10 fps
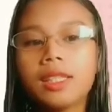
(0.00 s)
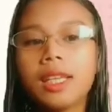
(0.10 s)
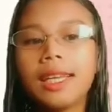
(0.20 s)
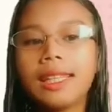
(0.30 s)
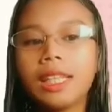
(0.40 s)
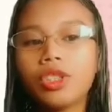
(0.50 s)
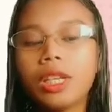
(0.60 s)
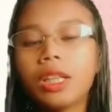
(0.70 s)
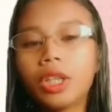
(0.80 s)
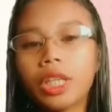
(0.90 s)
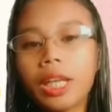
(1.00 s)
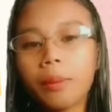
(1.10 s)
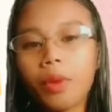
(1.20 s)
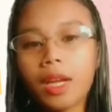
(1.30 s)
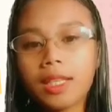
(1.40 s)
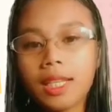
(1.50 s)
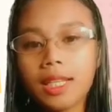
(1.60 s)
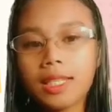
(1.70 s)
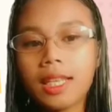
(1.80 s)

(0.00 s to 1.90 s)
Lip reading: in the teaching learning process.